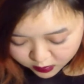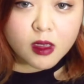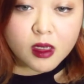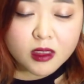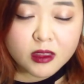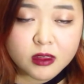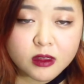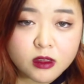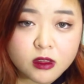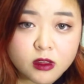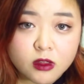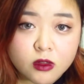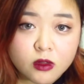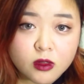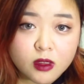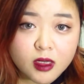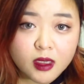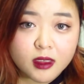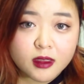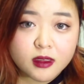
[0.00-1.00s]
As
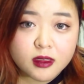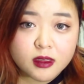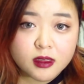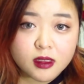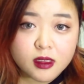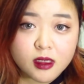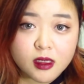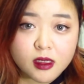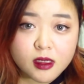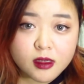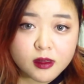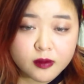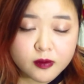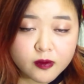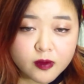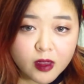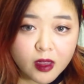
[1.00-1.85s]
you can see,